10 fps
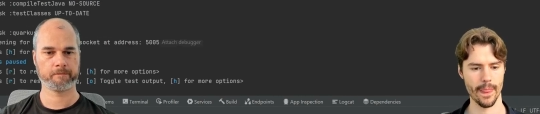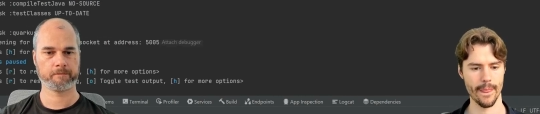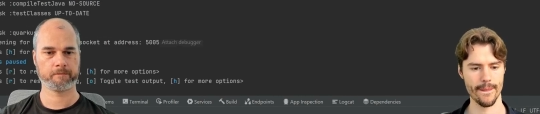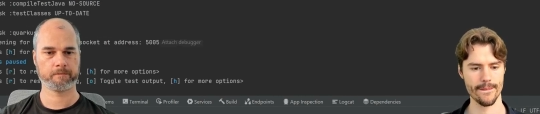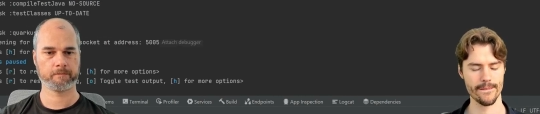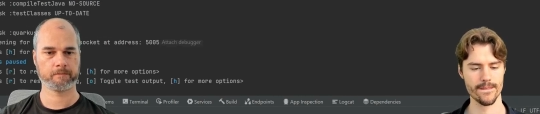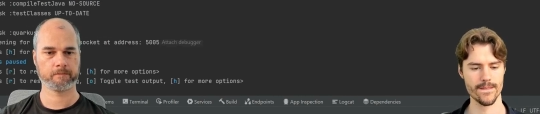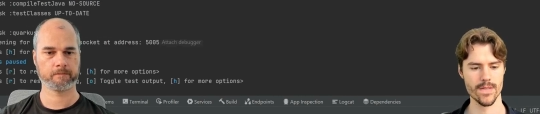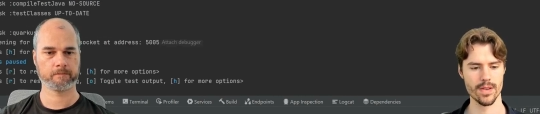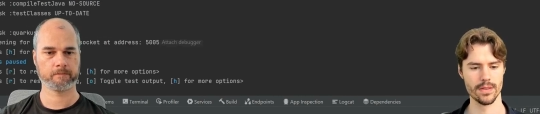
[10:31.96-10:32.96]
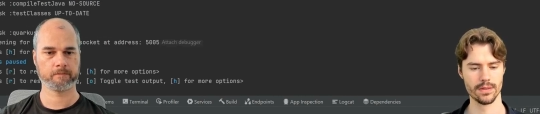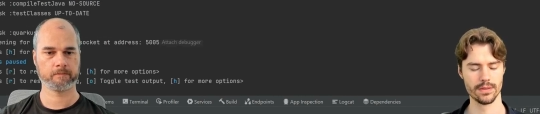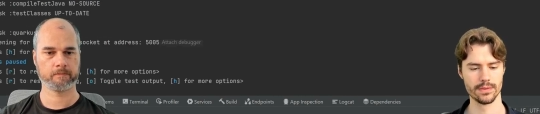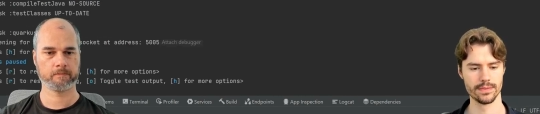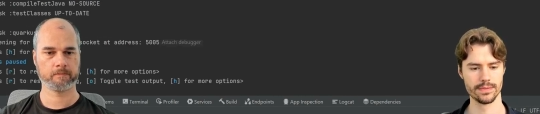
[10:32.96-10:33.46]

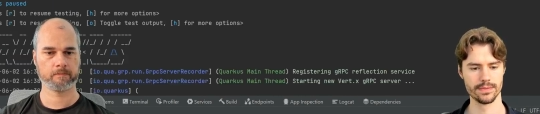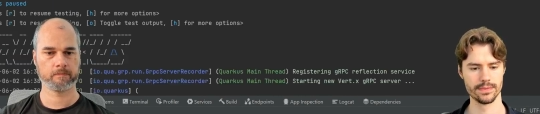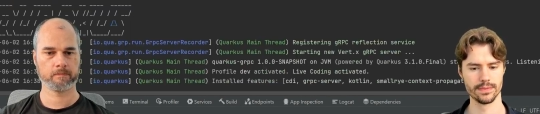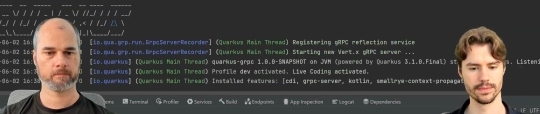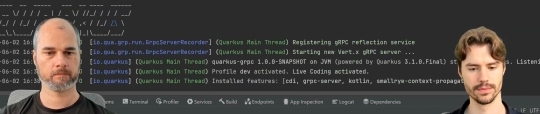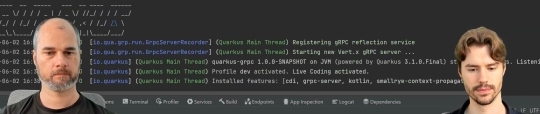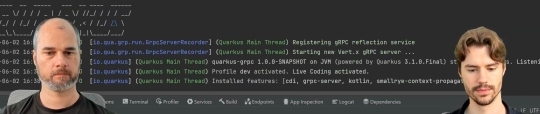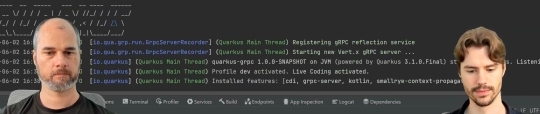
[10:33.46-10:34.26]
[no speech]